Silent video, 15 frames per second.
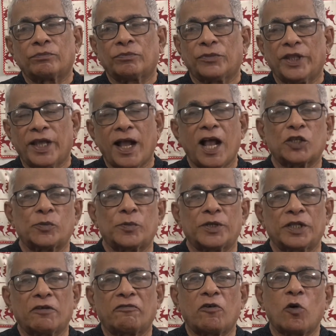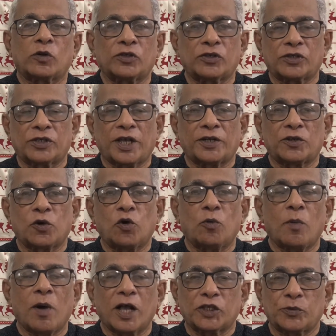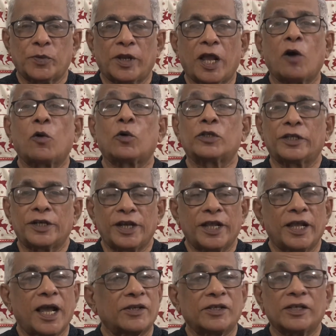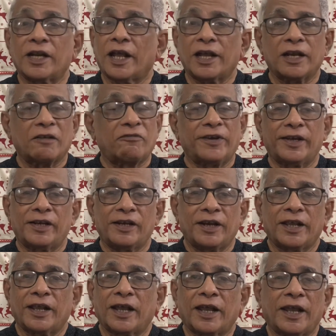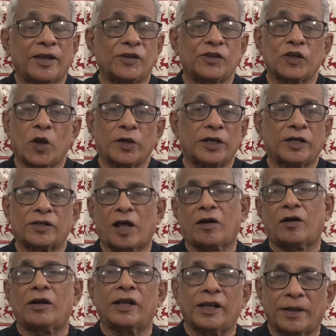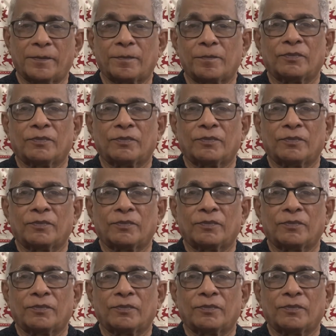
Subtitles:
the folks at home asked me how was the day. I said I had a field day, I enjoyed it thoroughly.